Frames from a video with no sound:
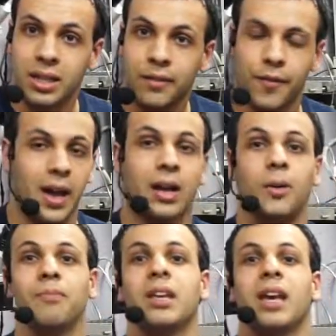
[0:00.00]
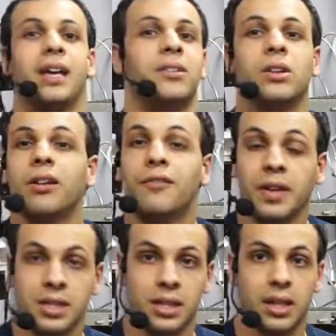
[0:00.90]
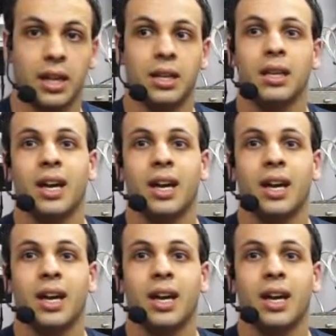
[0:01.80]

it's going to fail. And then you're going to fix it again.